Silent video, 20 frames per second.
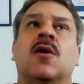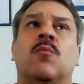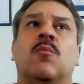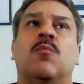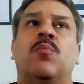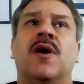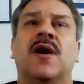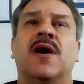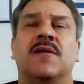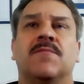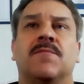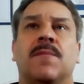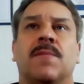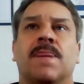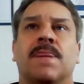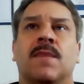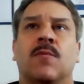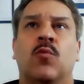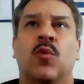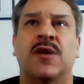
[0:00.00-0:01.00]
But
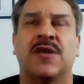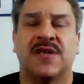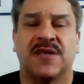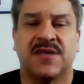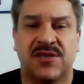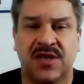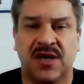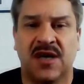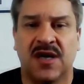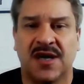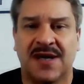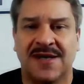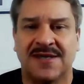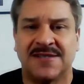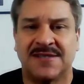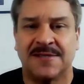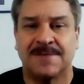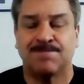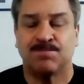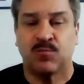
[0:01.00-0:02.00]
what it
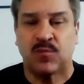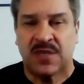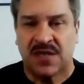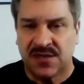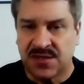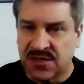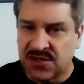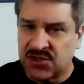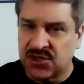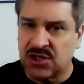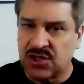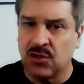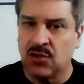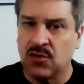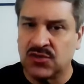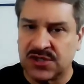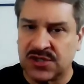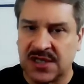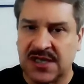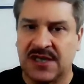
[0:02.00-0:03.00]
does is it
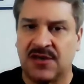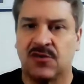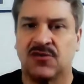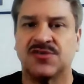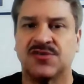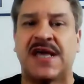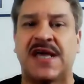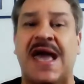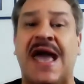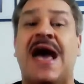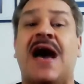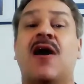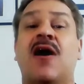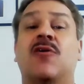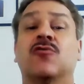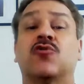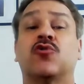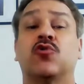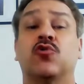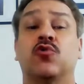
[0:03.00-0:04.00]
shows leaders
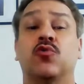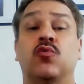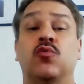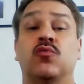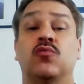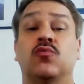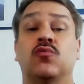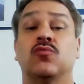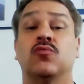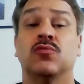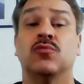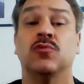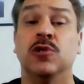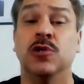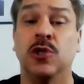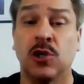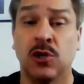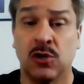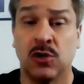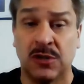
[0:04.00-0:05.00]
how to
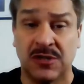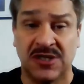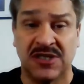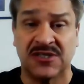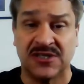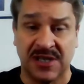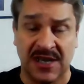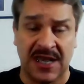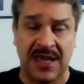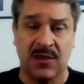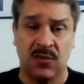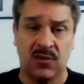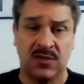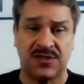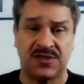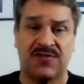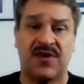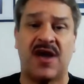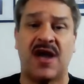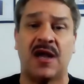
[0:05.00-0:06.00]
learn this
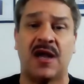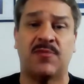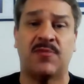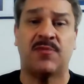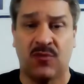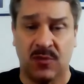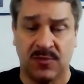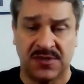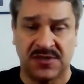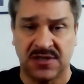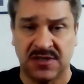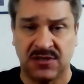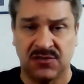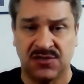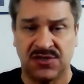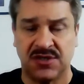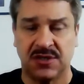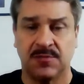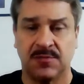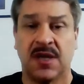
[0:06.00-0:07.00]
language of high performance
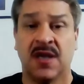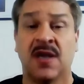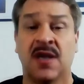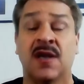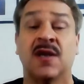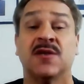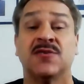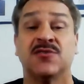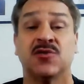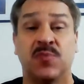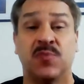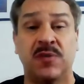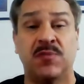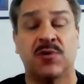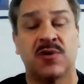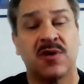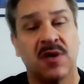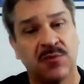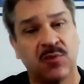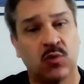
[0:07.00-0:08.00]
leadership. So
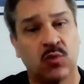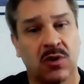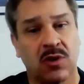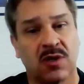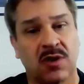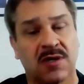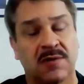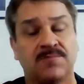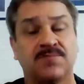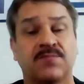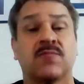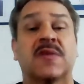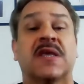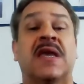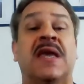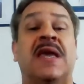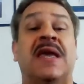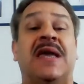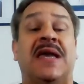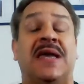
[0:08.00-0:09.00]
people come to work
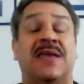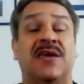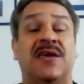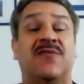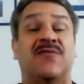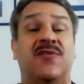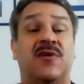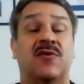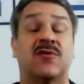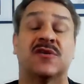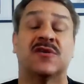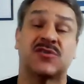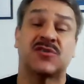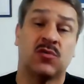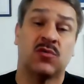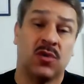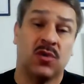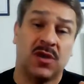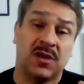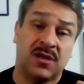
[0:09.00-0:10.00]
and they focus
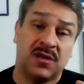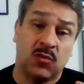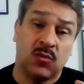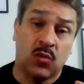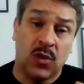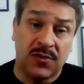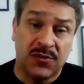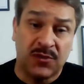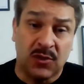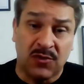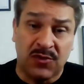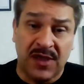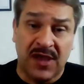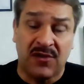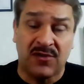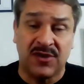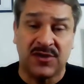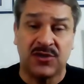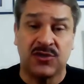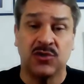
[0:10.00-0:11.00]
on what they're
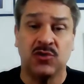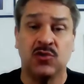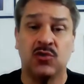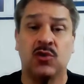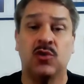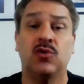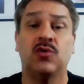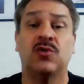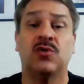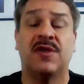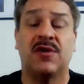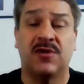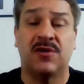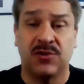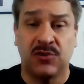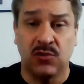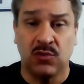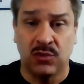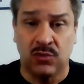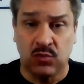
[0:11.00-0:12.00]
there to do, who they're there to
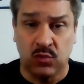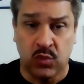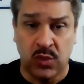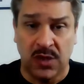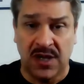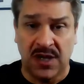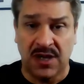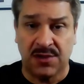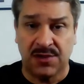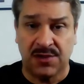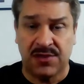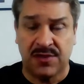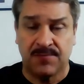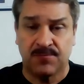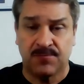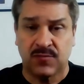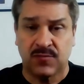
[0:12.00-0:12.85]
do it with,